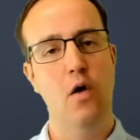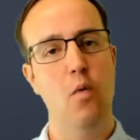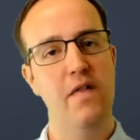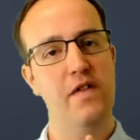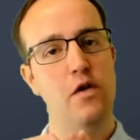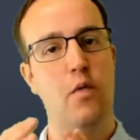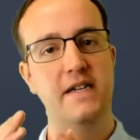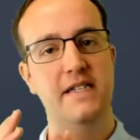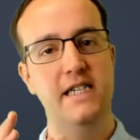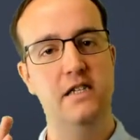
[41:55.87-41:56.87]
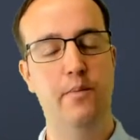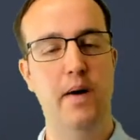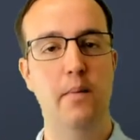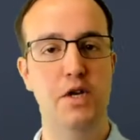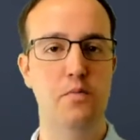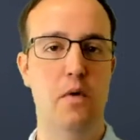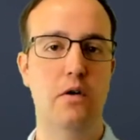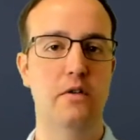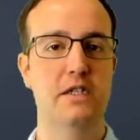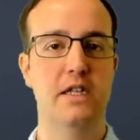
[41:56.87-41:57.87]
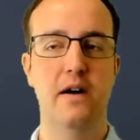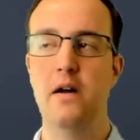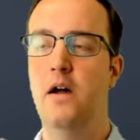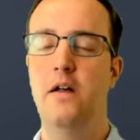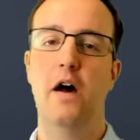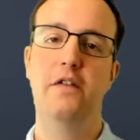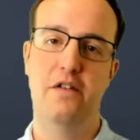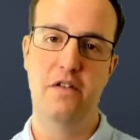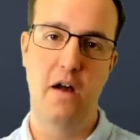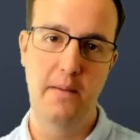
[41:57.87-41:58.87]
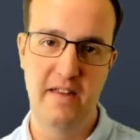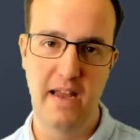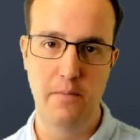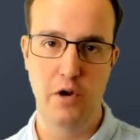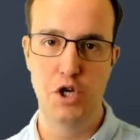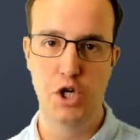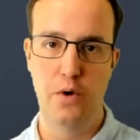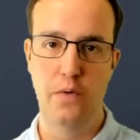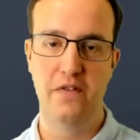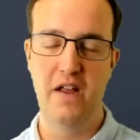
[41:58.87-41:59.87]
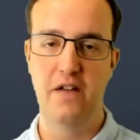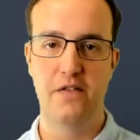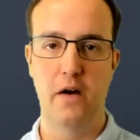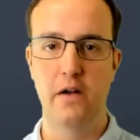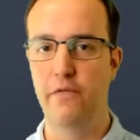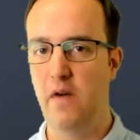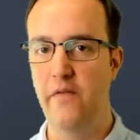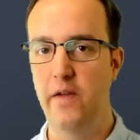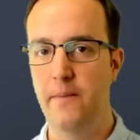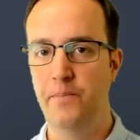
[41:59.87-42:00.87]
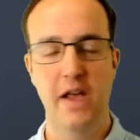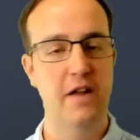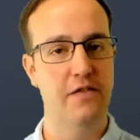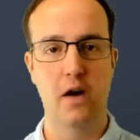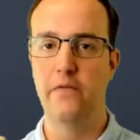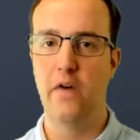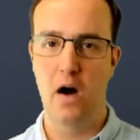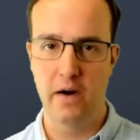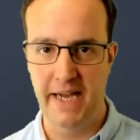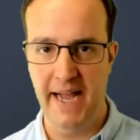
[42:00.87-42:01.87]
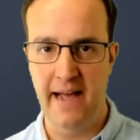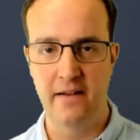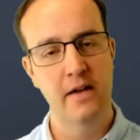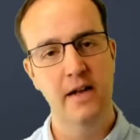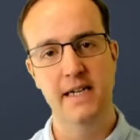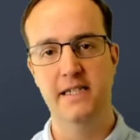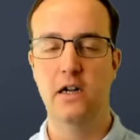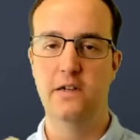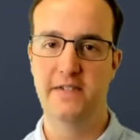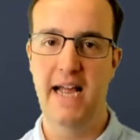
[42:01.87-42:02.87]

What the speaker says: or whether you're wanting to publish models that a design team could use inside of Revit, inside of ArchiCAD, inside of